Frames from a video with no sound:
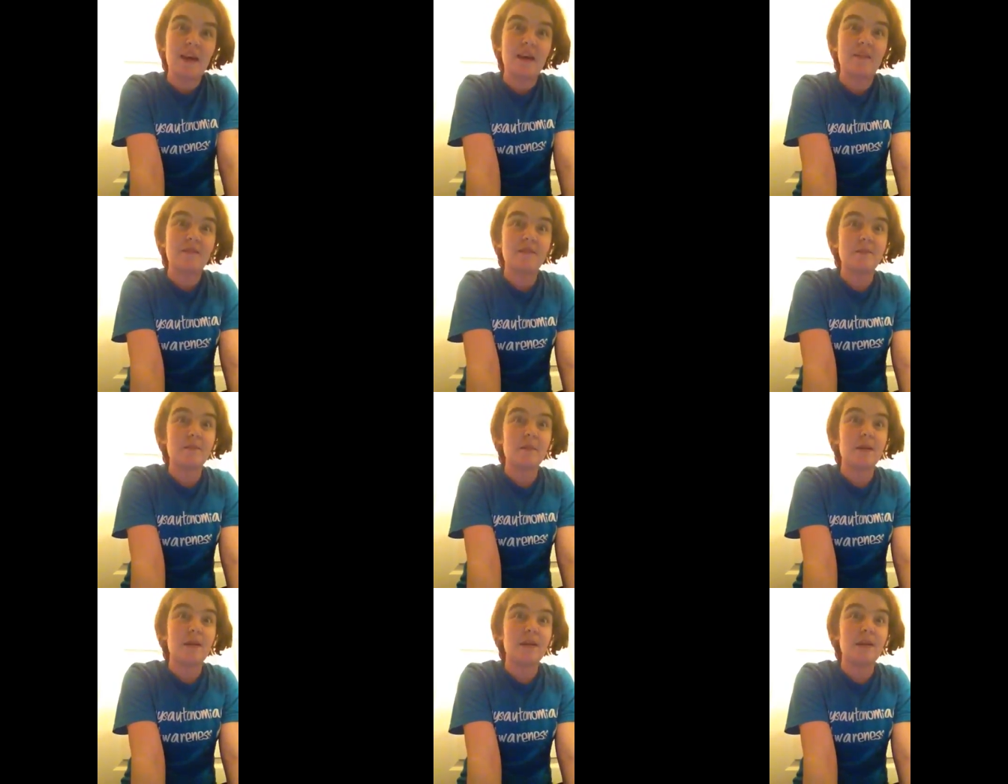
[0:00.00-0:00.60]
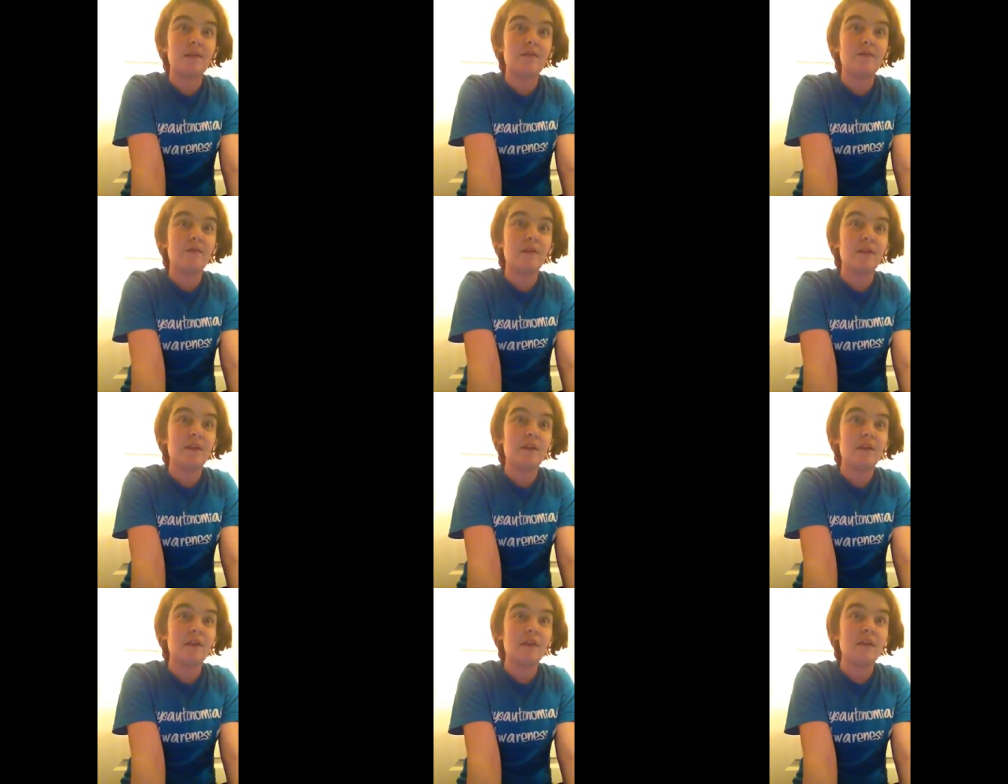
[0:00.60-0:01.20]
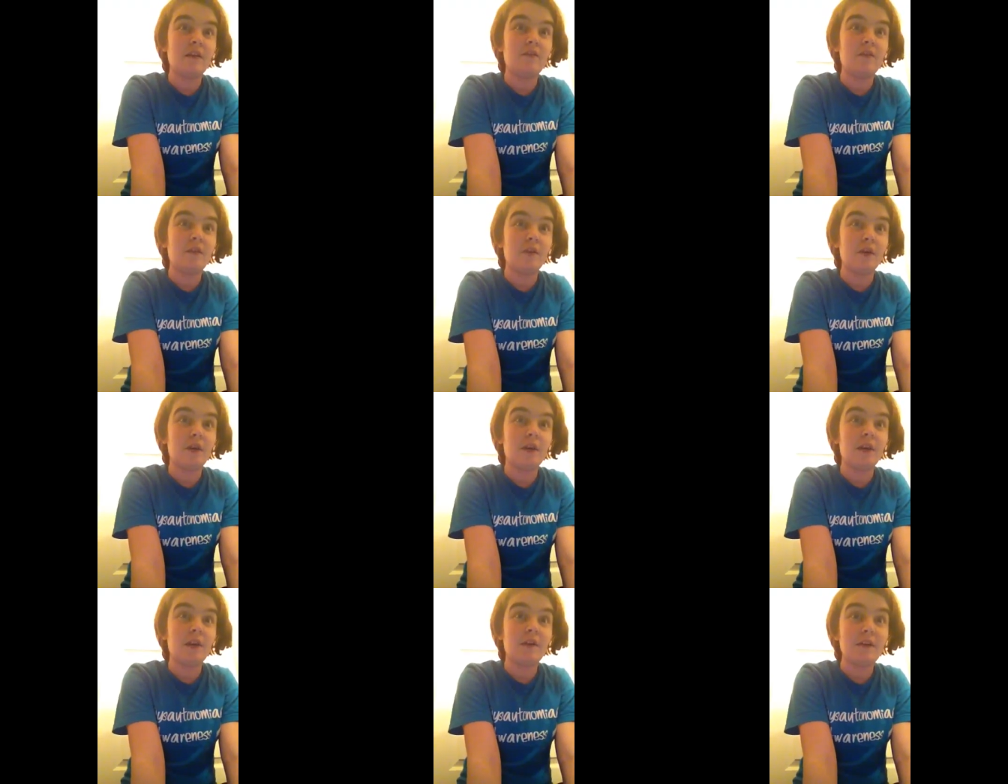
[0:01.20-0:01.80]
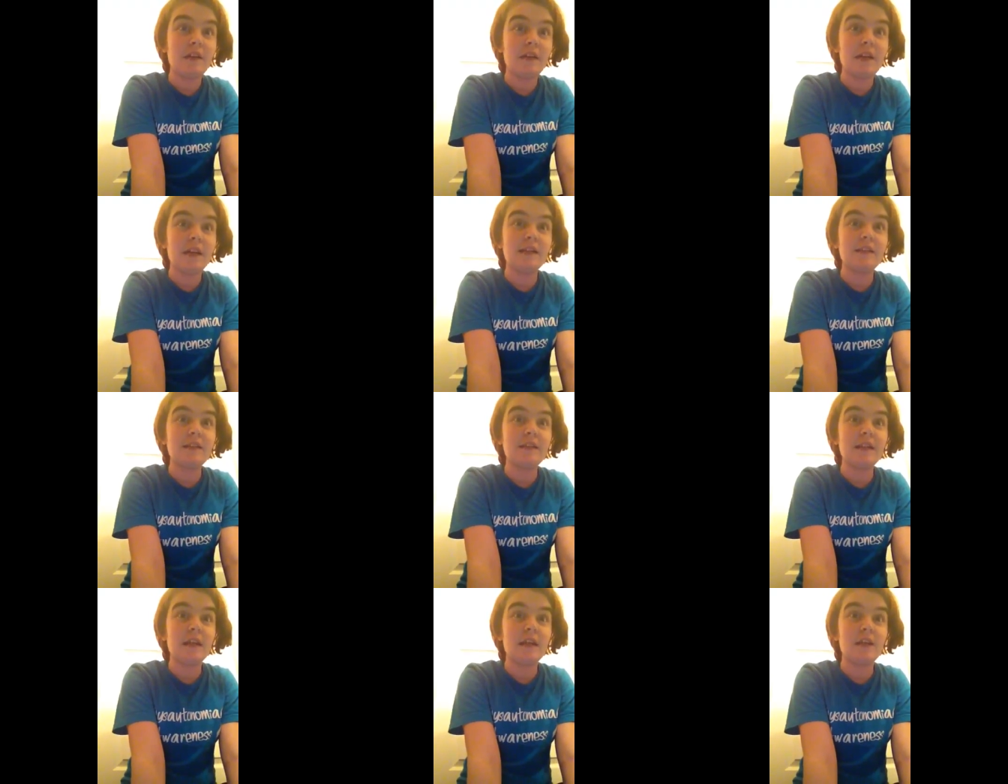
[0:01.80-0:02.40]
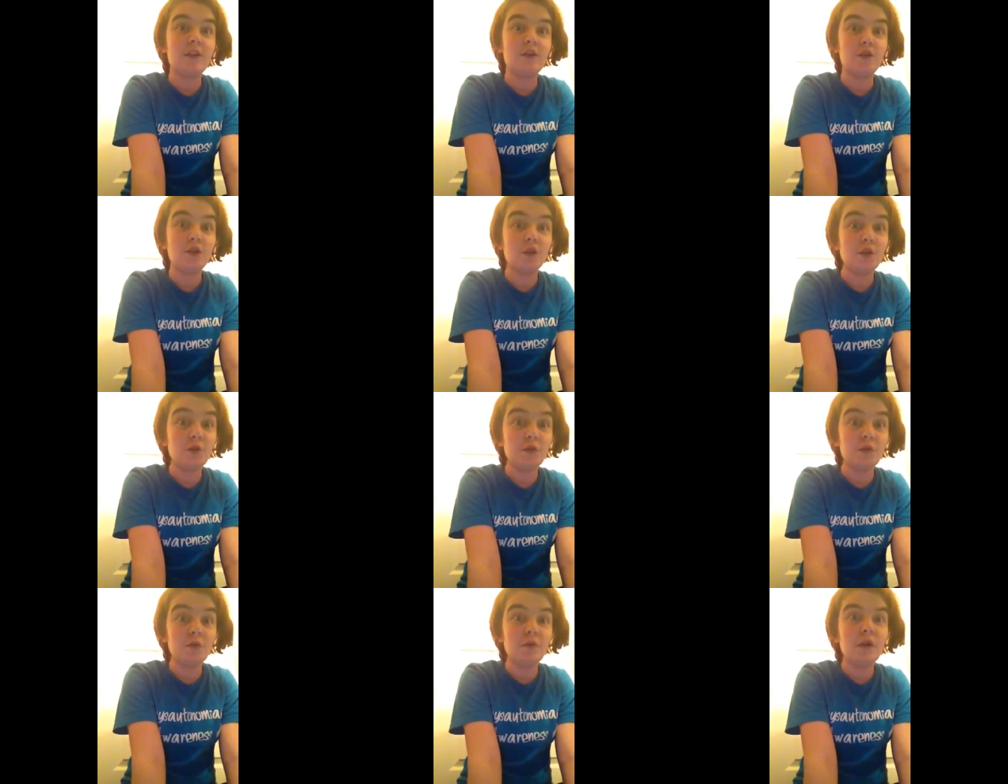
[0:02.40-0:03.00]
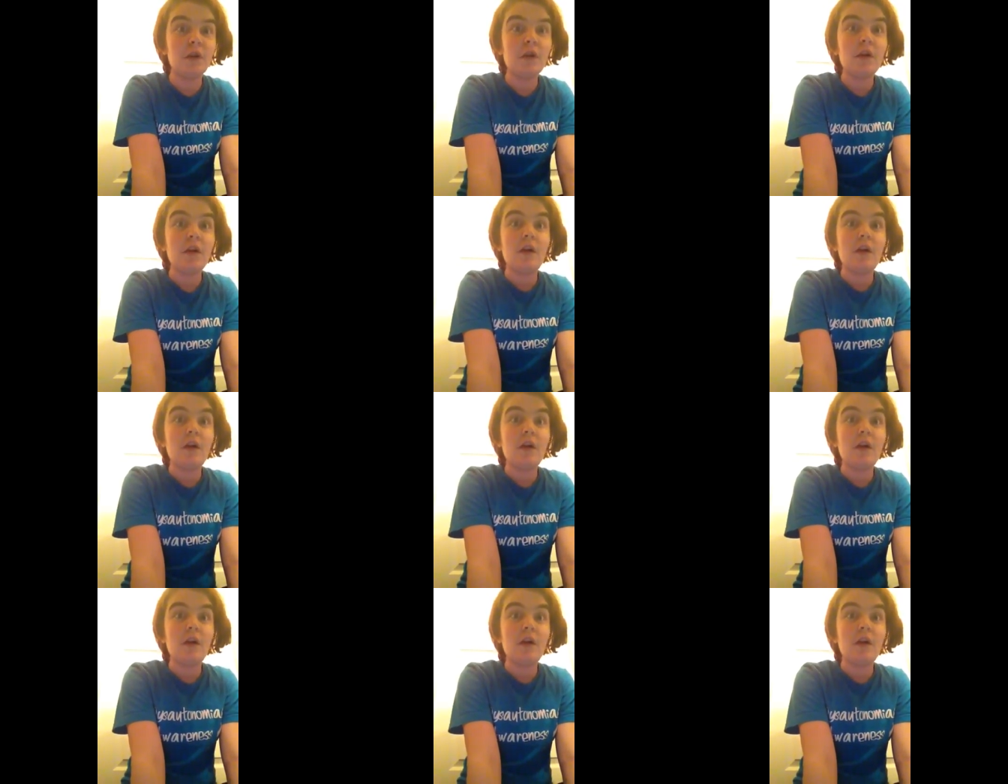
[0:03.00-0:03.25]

I was admitted in, for 11 days in June.